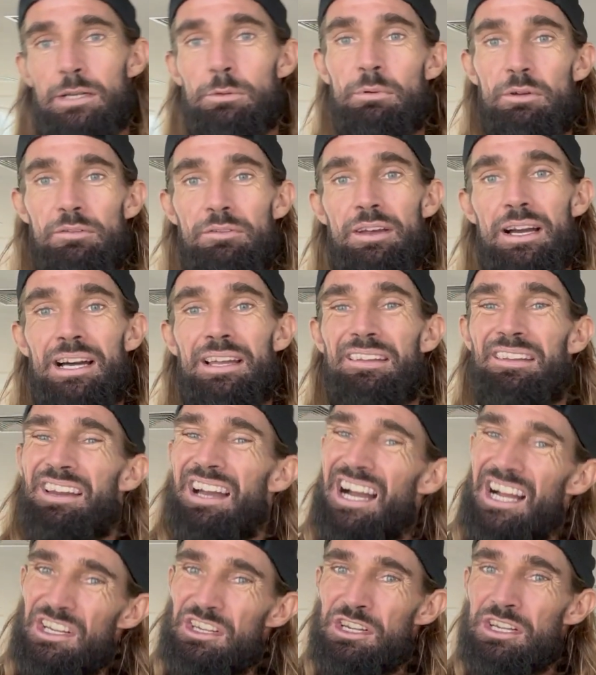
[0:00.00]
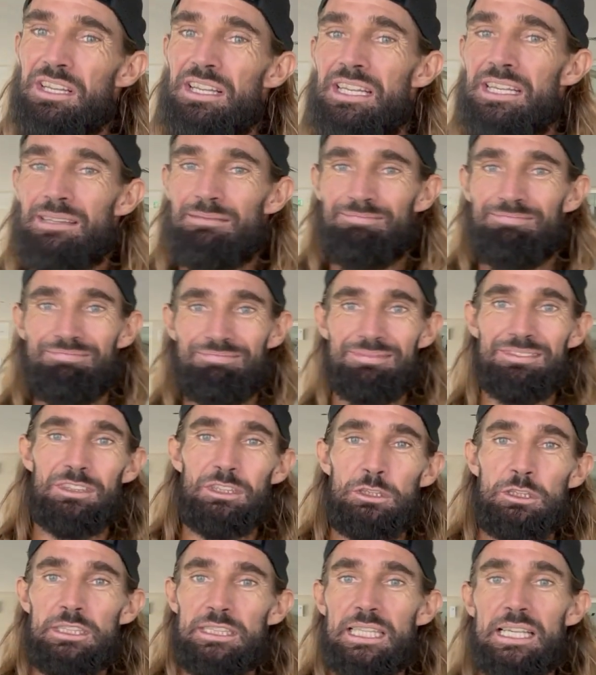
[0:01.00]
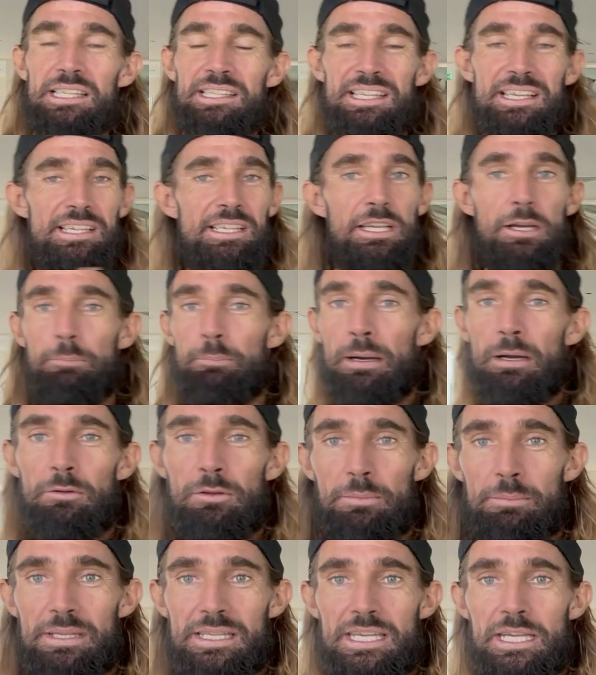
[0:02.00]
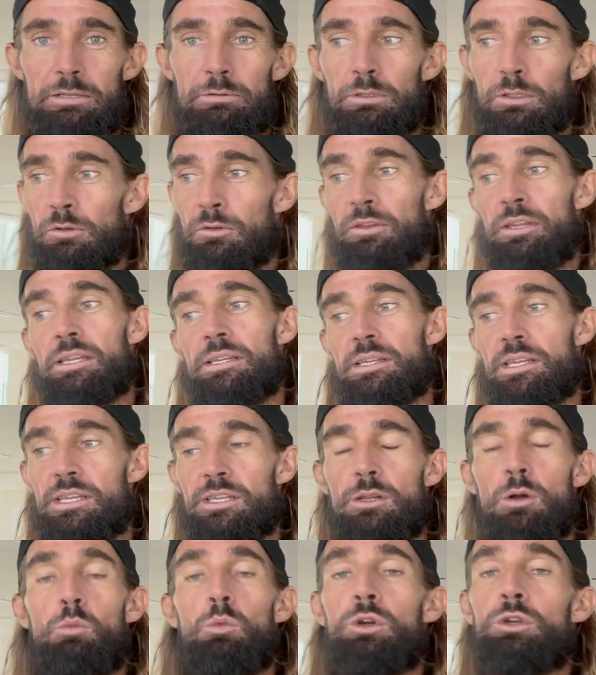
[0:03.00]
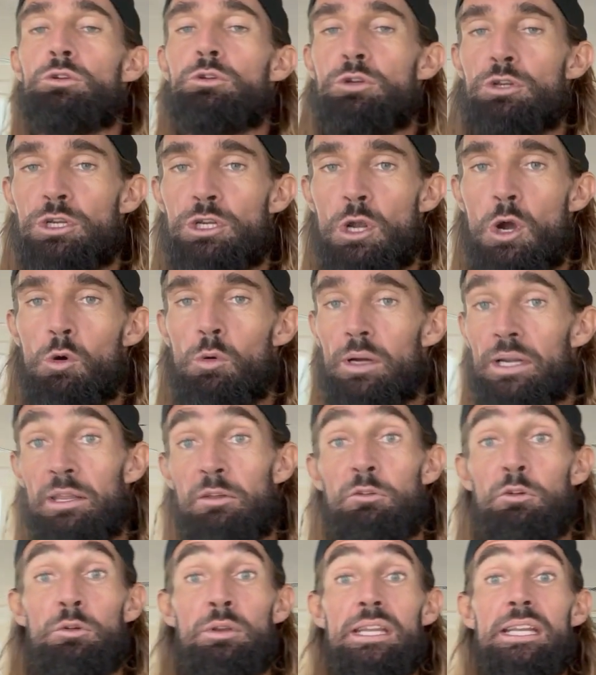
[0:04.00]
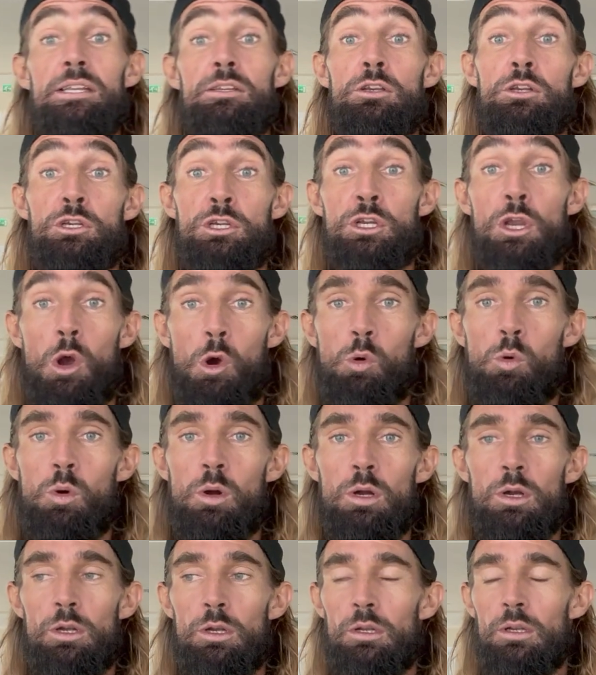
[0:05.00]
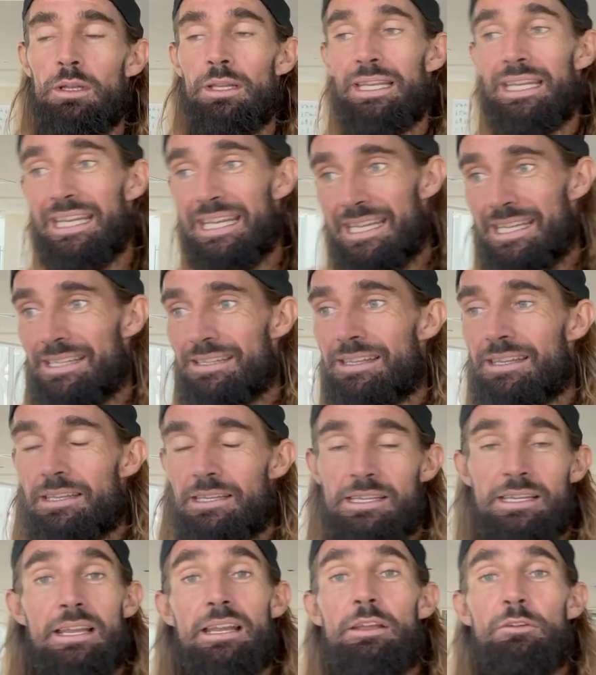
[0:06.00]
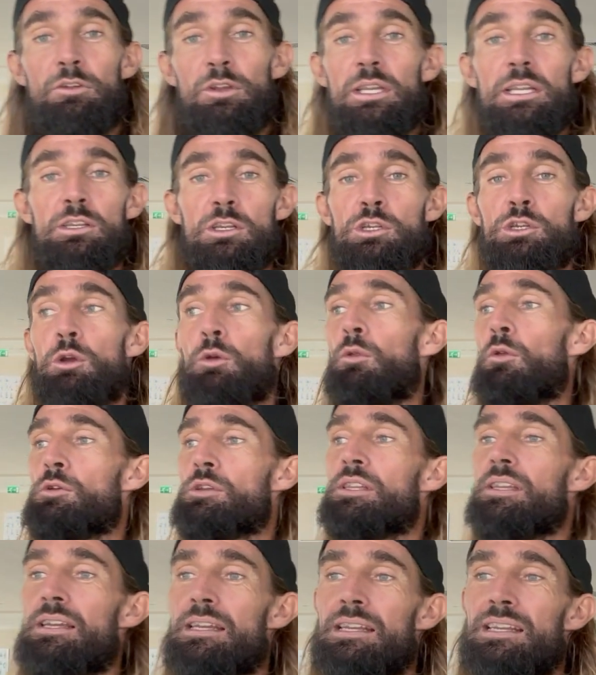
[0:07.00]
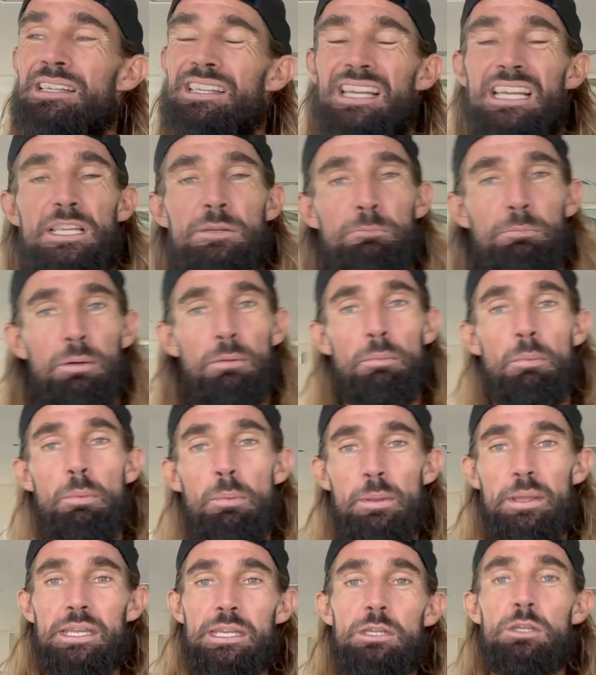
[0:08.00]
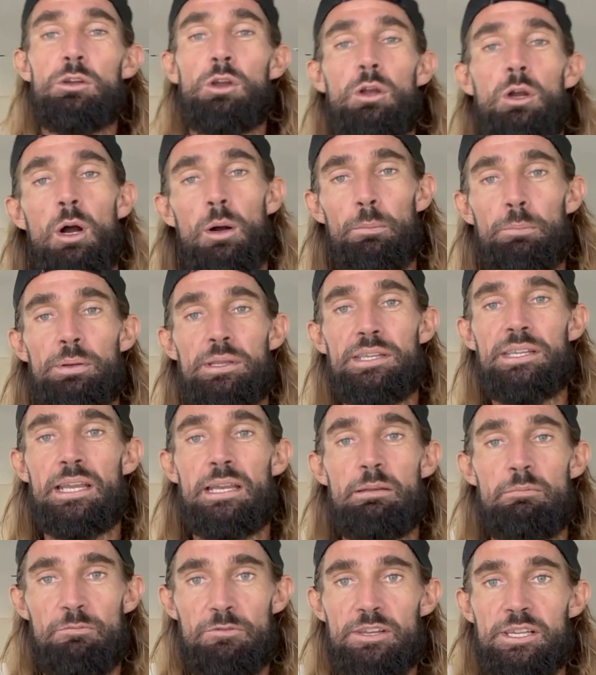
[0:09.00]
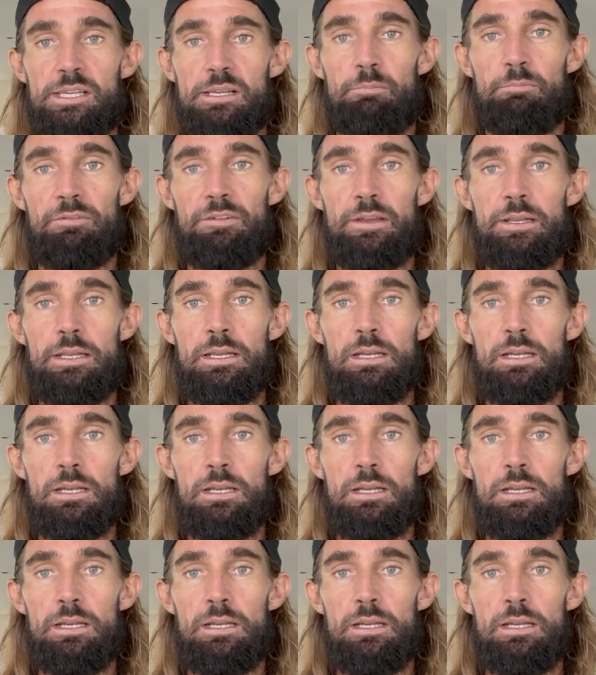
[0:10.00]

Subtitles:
with that actually success isn't about the material things. It's not what you show. And if you need to show those things, it's probably you're compensating for something.